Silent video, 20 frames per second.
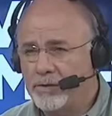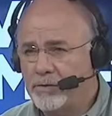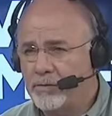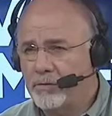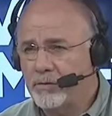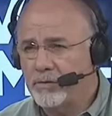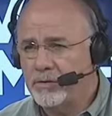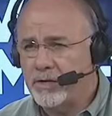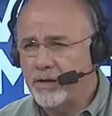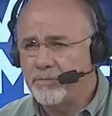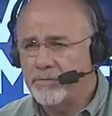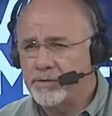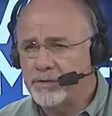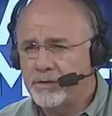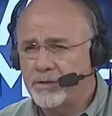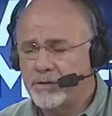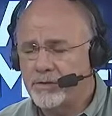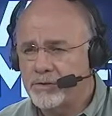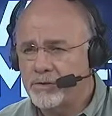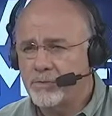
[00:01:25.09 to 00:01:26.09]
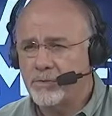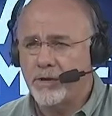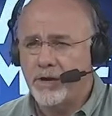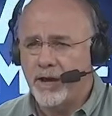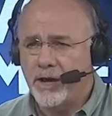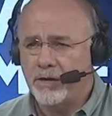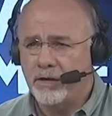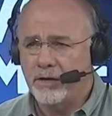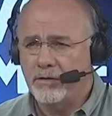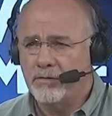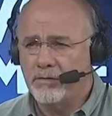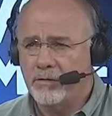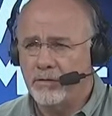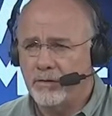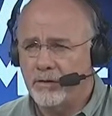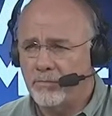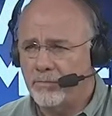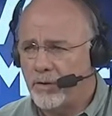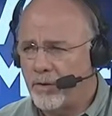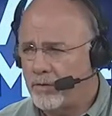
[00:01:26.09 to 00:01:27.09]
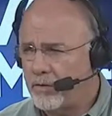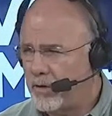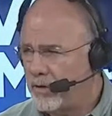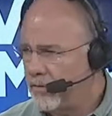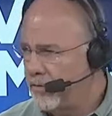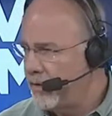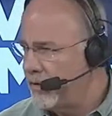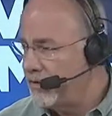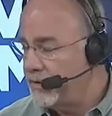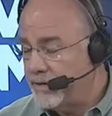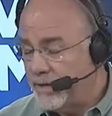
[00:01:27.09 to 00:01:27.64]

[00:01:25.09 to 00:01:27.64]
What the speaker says: So a deficit is created, and